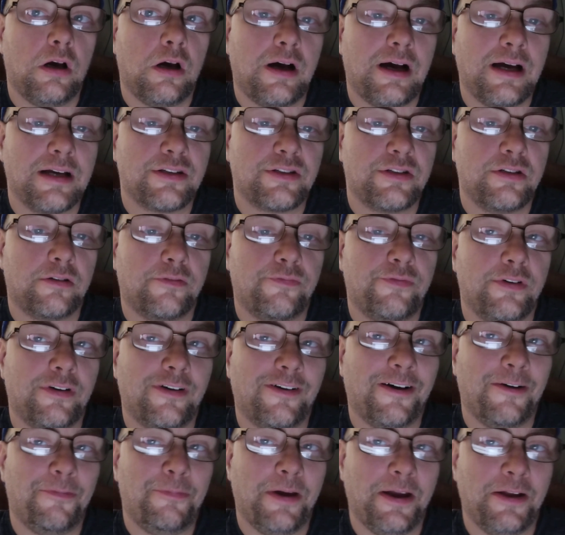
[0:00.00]
I still feel
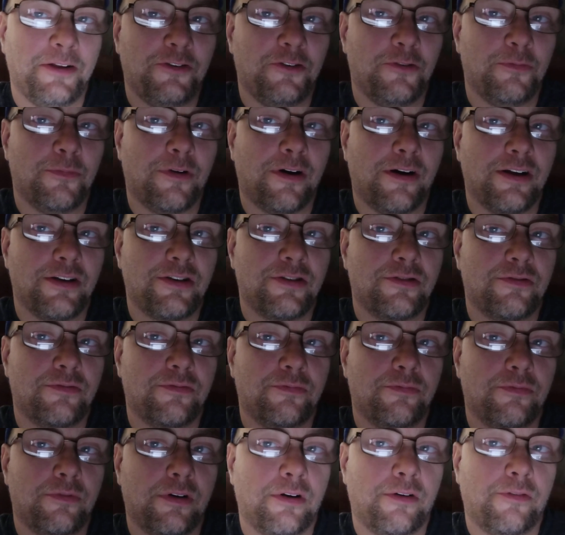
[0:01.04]
I paid too much
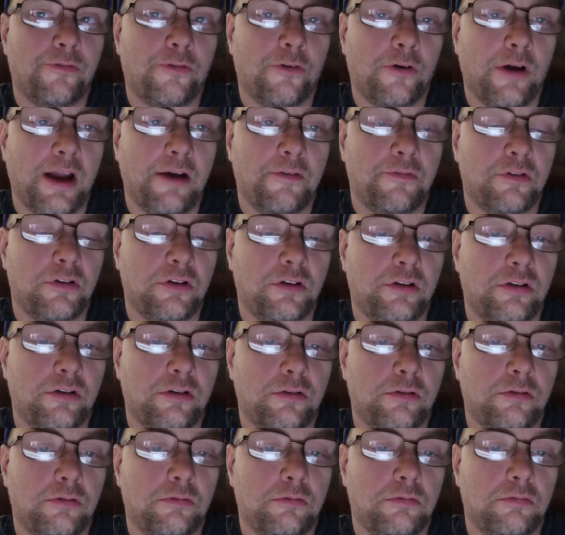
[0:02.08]
for having
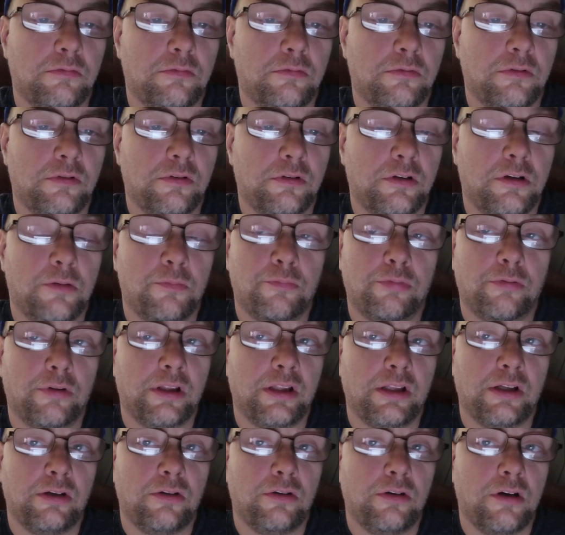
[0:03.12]
to
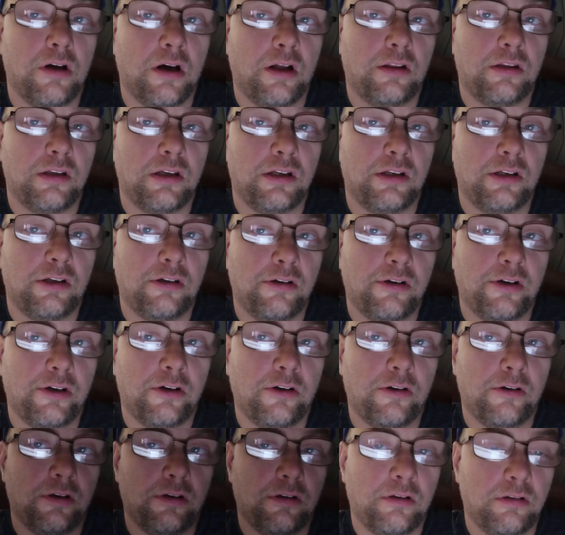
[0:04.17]
completely gut the
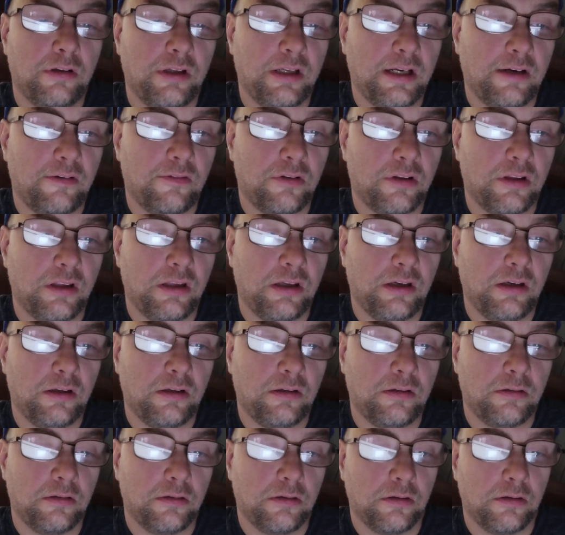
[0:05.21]
interior and clean everything, and